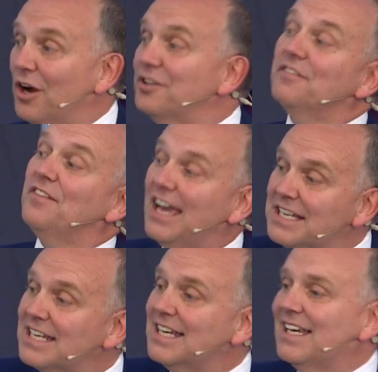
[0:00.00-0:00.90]
out to
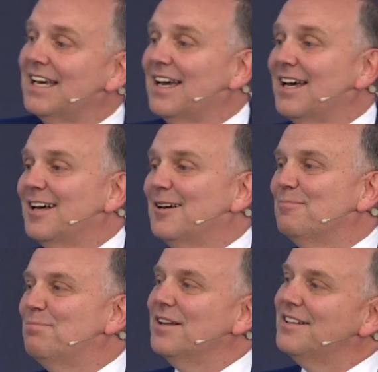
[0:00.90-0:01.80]
fight,
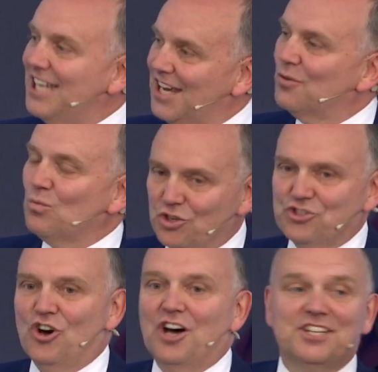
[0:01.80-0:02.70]
but David was
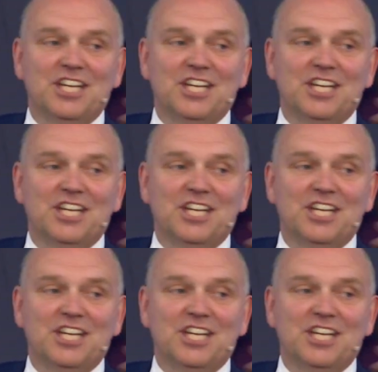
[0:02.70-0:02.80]
not.